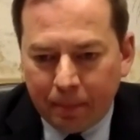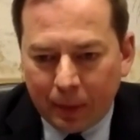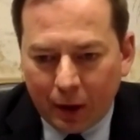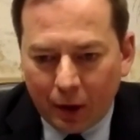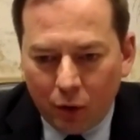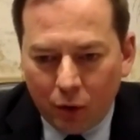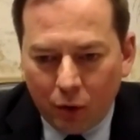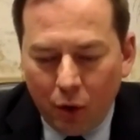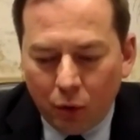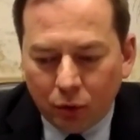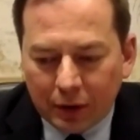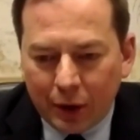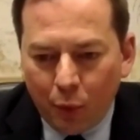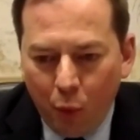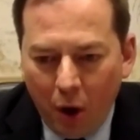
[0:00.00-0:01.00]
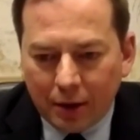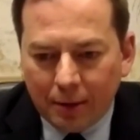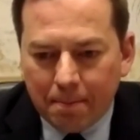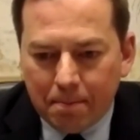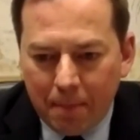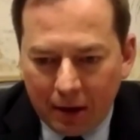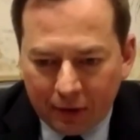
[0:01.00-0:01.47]
only 1
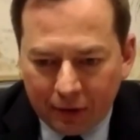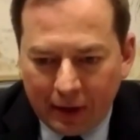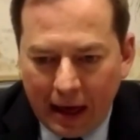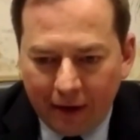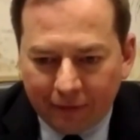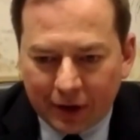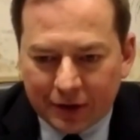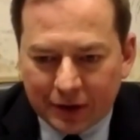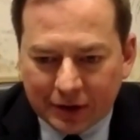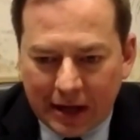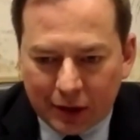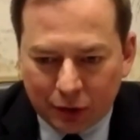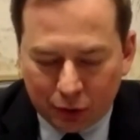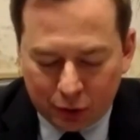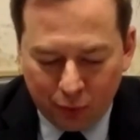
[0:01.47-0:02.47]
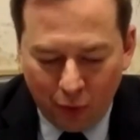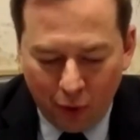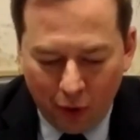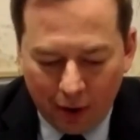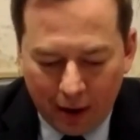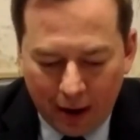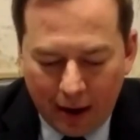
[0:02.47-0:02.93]
month after the start of the war.
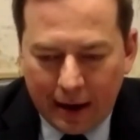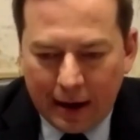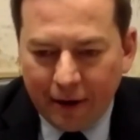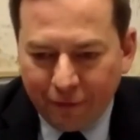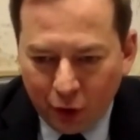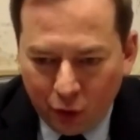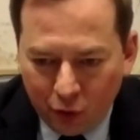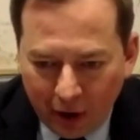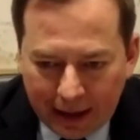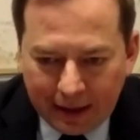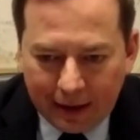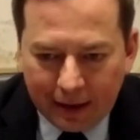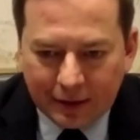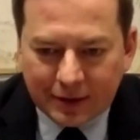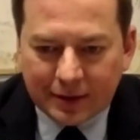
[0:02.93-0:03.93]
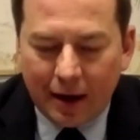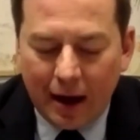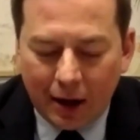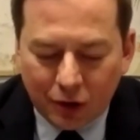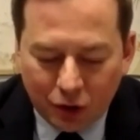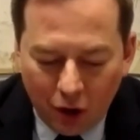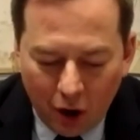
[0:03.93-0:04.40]
If Ukrainians
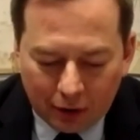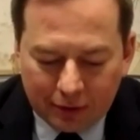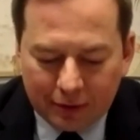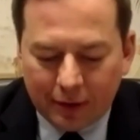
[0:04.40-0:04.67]
are not,